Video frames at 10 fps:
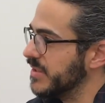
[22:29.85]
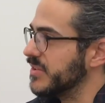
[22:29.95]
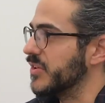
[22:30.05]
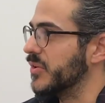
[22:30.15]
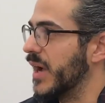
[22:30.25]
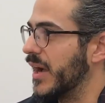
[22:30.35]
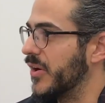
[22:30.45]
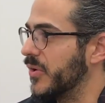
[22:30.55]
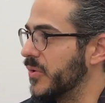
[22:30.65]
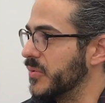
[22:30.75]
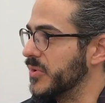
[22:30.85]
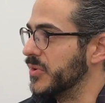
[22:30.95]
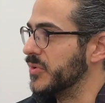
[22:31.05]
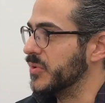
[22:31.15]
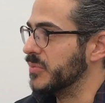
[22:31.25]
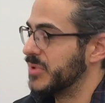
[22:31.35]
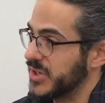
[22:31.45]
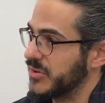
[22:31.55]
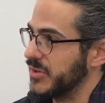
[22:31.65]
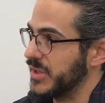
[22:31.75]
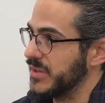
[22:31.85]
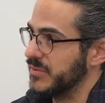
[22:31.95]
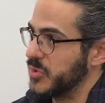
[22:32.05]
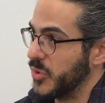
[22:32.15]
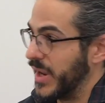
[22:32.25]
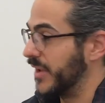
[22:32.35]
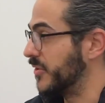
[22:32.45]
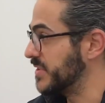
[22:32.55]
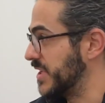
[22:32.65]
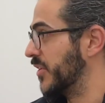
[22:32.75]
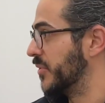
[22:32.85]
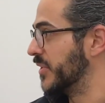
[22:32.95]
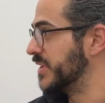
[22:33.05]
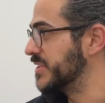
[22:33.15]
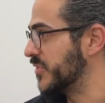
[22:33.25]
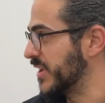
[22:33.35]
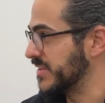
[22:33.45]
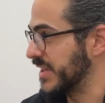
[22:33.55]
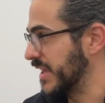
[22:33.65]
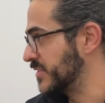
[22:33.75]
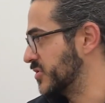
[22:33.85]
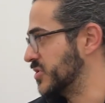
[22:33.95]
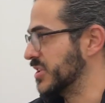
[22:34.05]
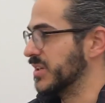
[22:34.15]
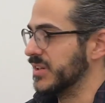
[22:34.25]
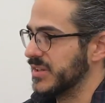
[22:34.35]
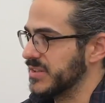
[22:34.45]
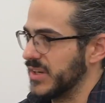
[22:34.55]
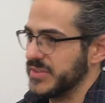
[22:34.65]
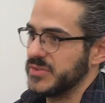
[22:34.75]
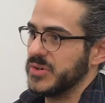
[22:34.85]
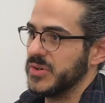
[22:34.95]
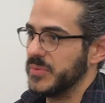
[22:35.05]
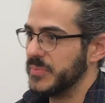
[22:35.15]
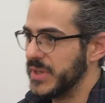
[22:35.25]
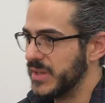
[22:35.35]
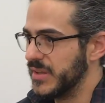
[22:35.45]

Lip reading: So how do particularly gonadal steroids, so things like estrogen, testosterone,